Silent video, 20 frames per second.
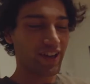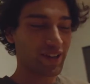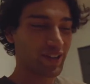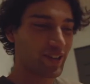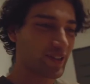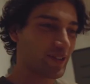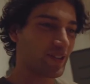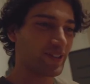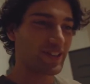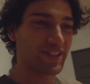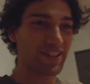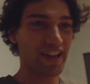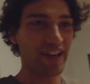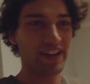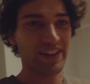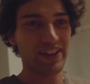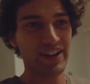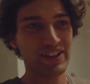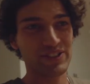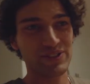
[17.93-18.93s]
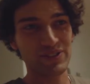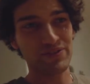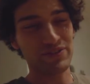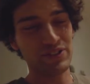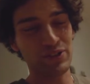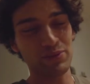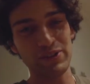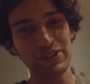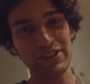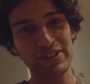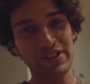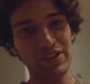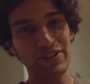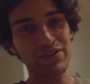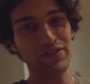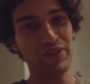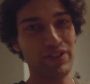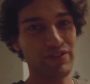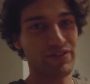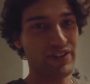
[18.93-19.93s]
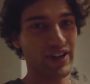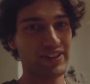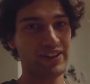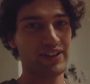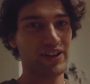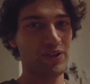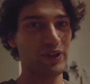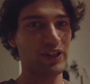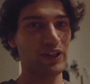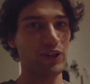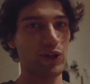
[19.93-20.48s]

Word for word: I don't know what's sad, the actual film itself or the fact that I went